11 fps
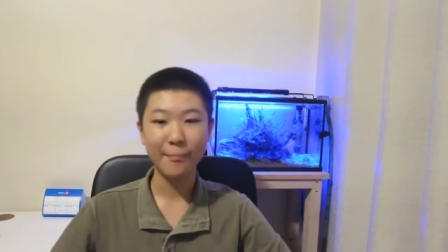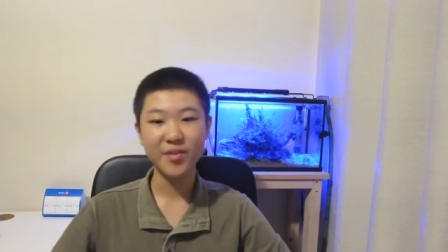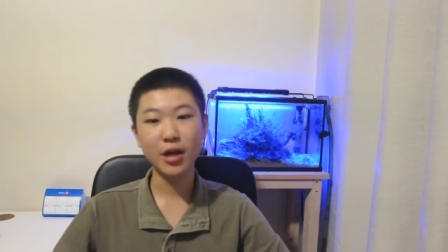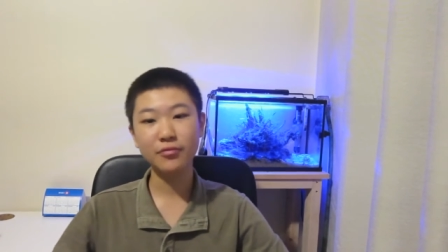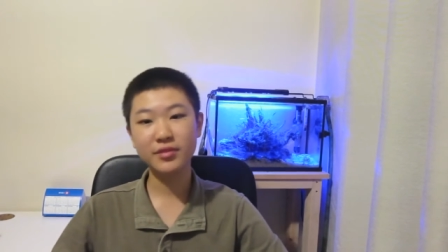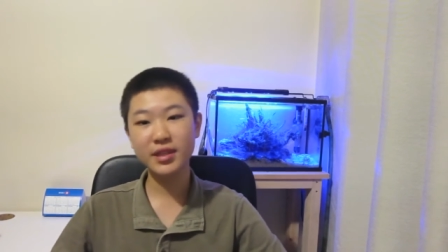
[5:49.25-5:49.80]

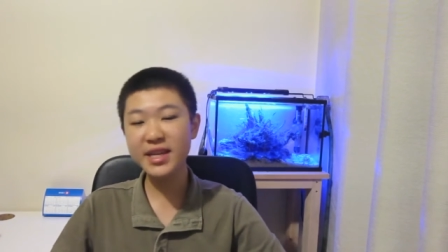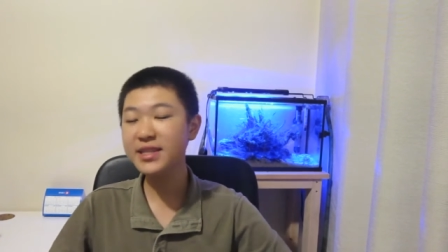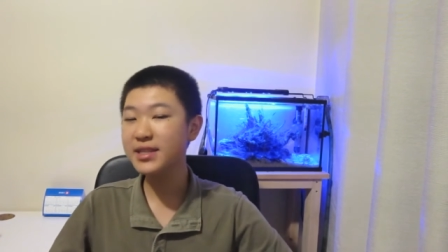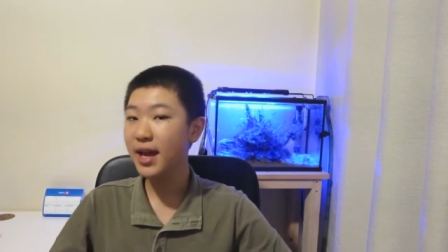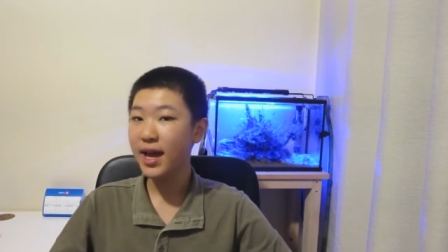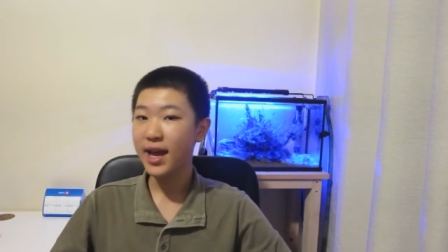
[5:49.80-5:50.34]
Now
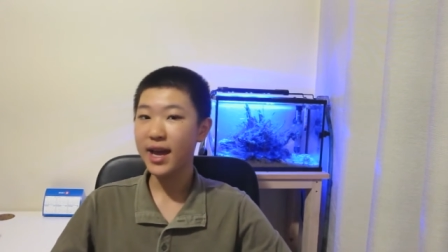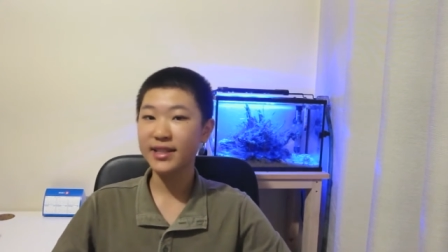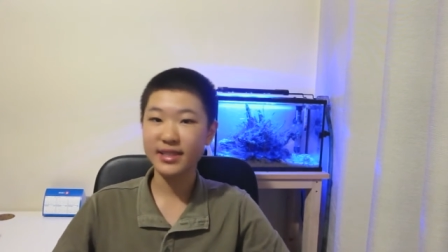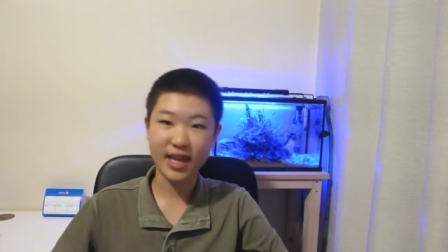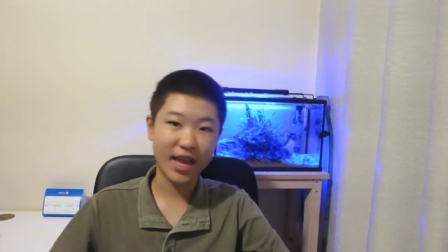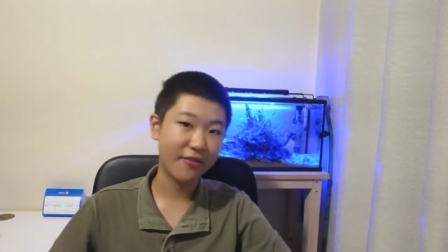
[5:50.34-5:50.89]
this
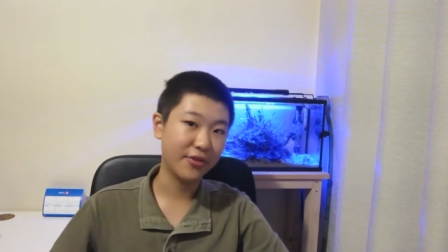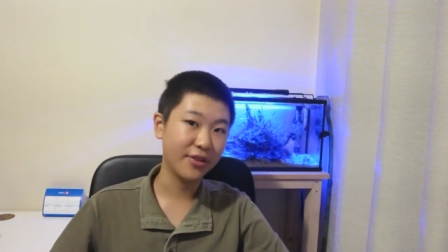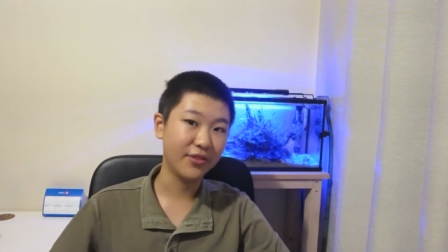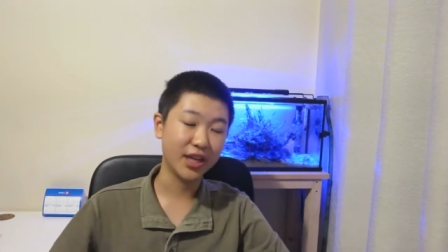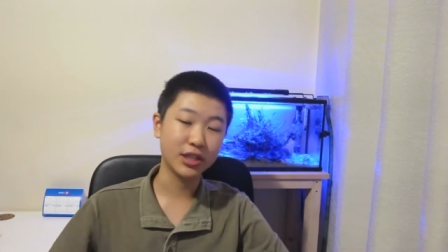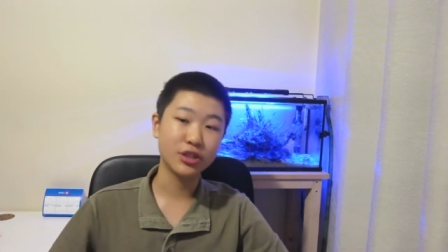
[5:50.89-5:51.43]
has
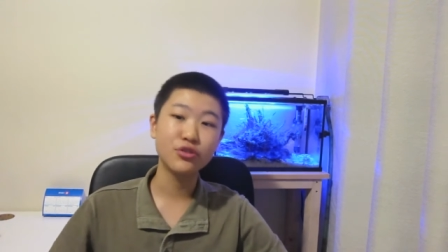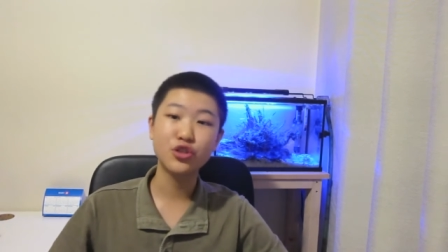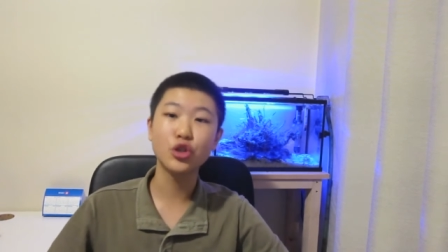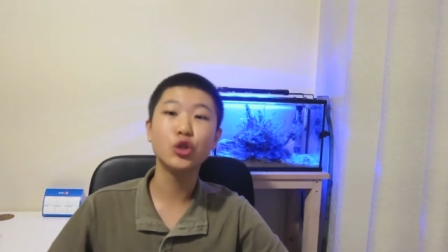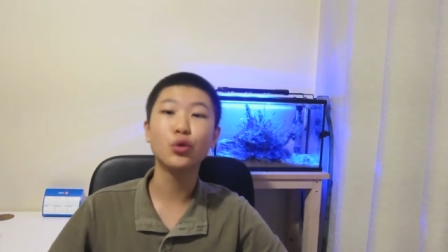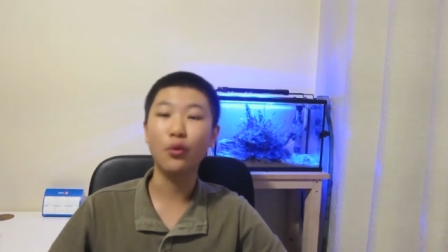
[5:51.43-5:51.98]
everything to
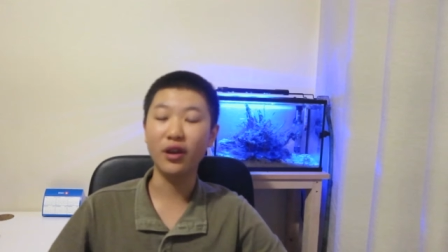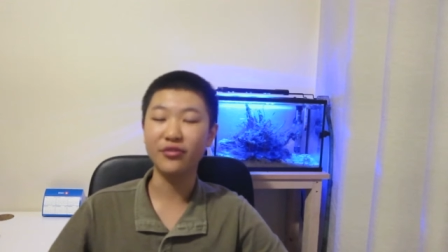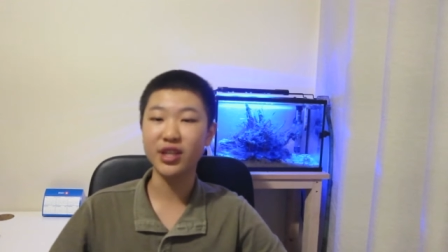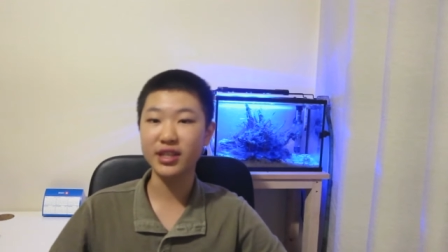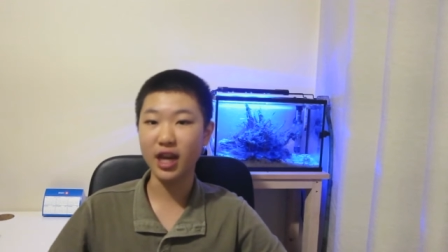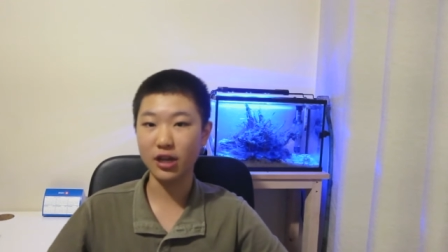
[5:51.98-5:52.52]
do with
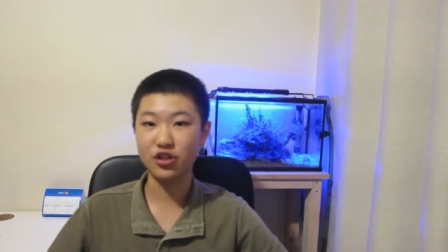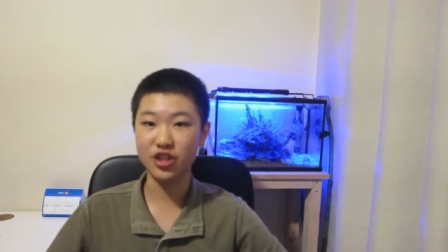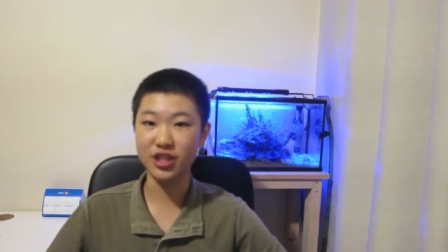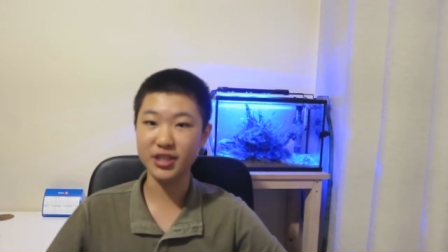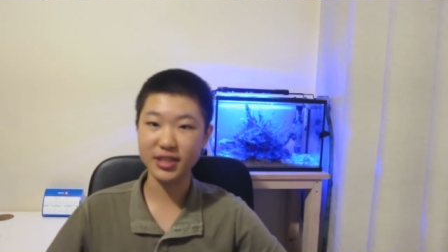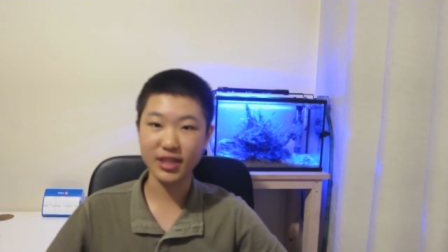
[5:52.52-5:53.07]
the
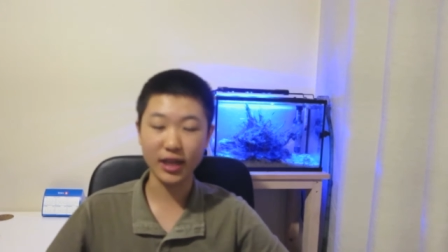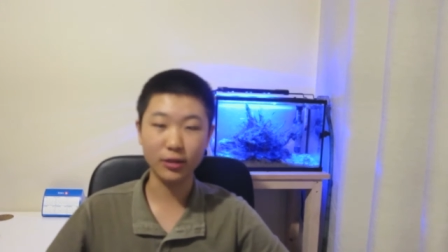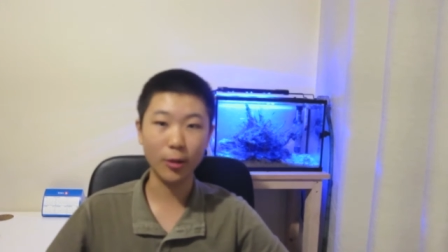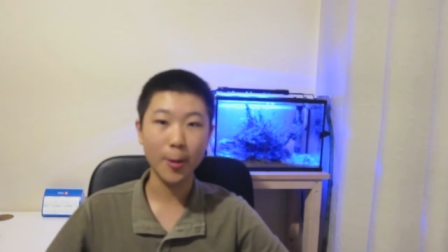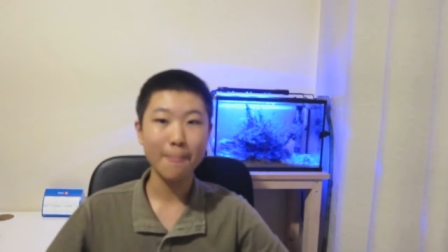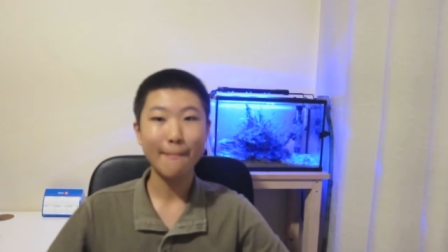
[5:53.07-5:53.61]
nitrogen
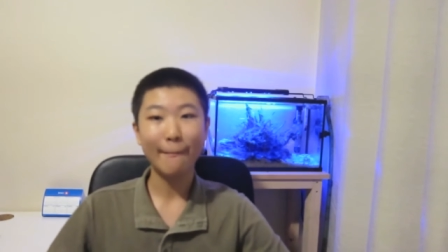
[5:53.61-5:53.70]
cycle.